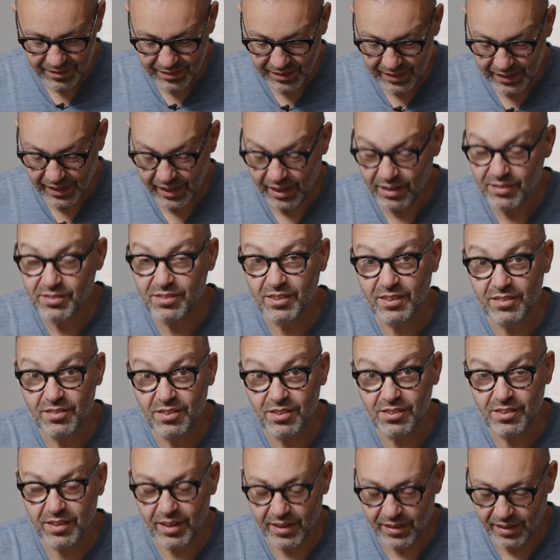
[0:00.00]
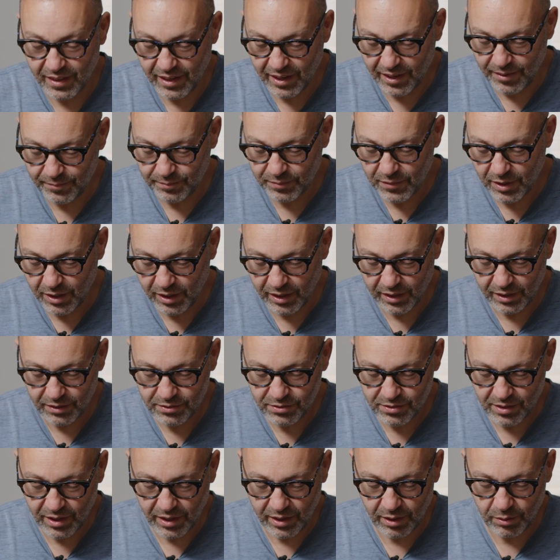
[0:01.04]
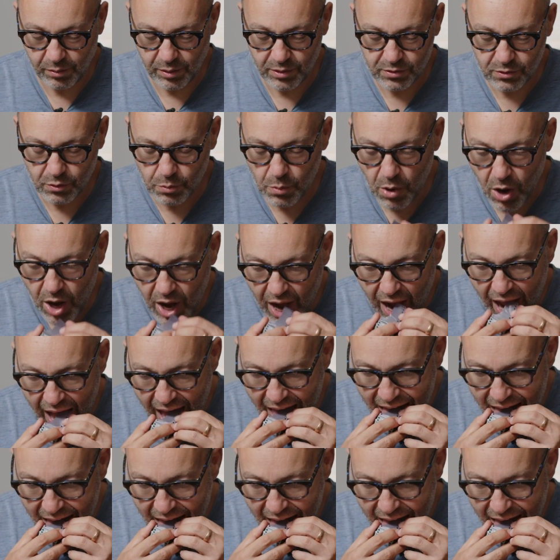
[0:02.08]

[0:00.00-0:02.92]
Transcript: Yeah, see, just like that. All right, let's try that once more.